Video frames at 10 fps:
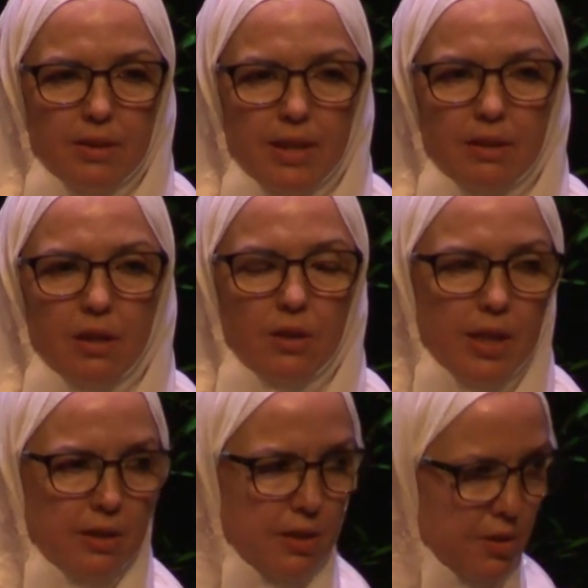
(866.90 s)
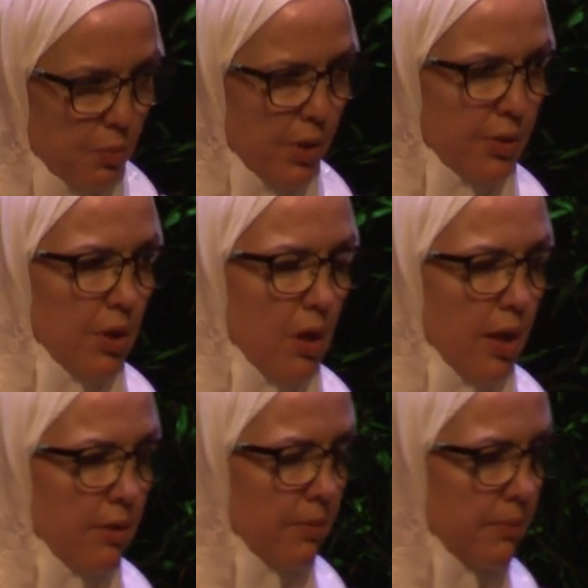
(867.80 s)
that our end is with
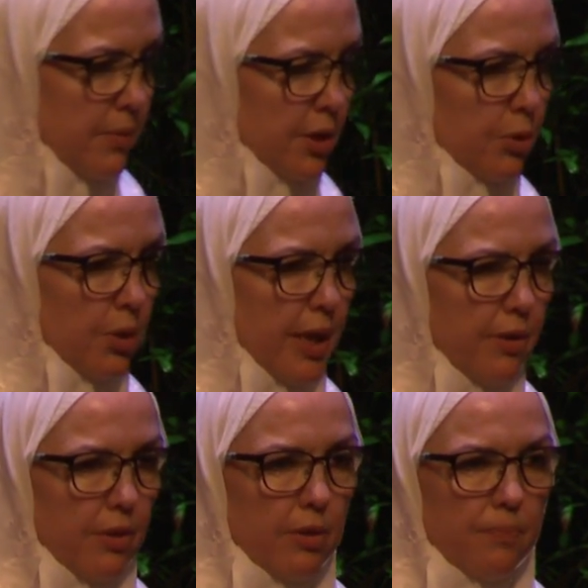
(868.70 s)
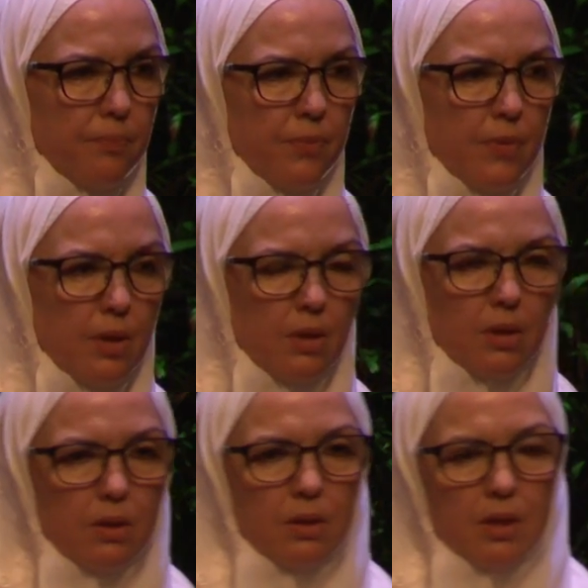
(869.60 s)
God, the Creator.
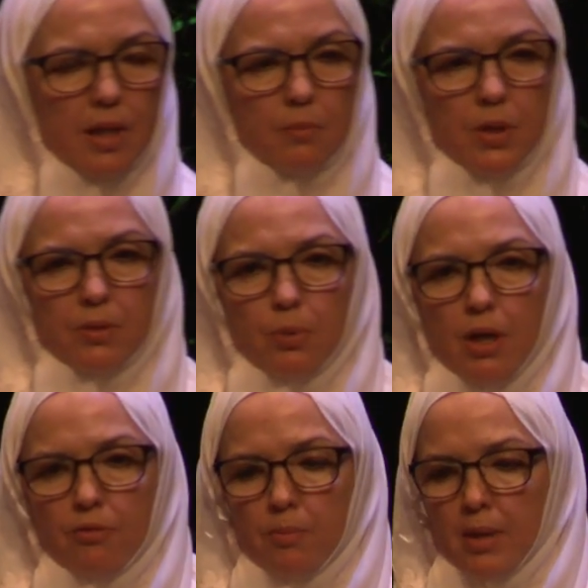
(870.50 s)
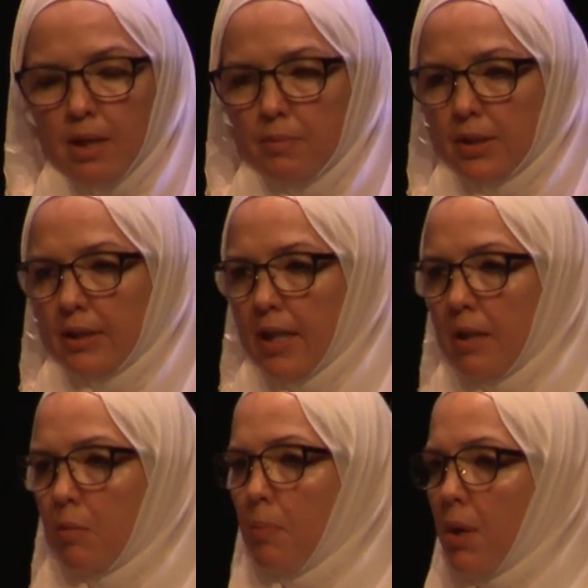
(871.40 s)
And when the Prophet Muhammad
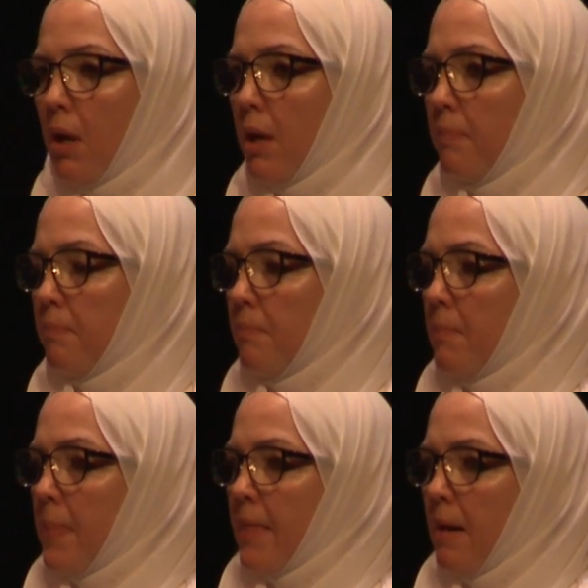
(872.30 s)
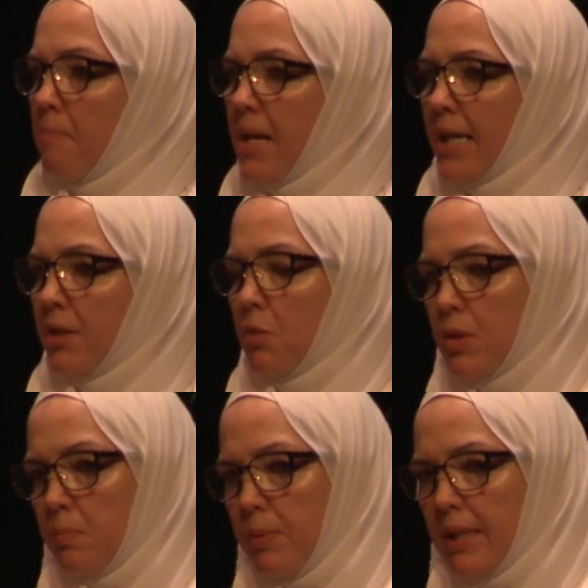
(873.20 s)
came upon a man who
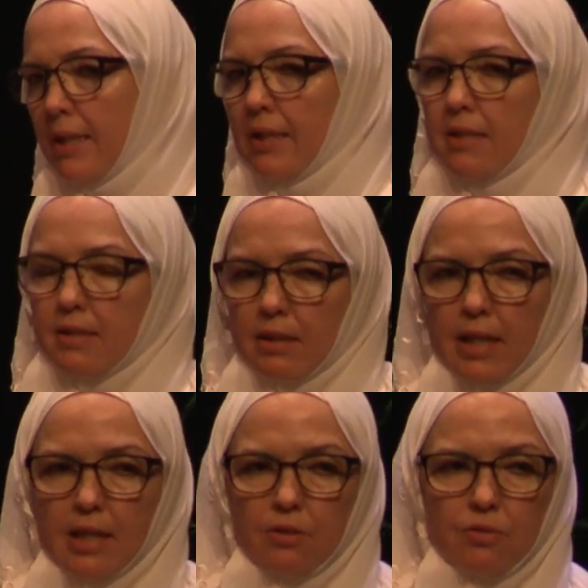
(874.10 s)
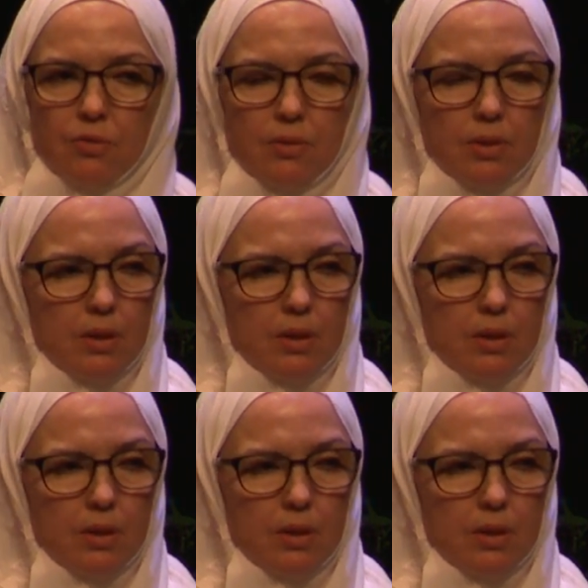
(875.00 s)
was beating his slave,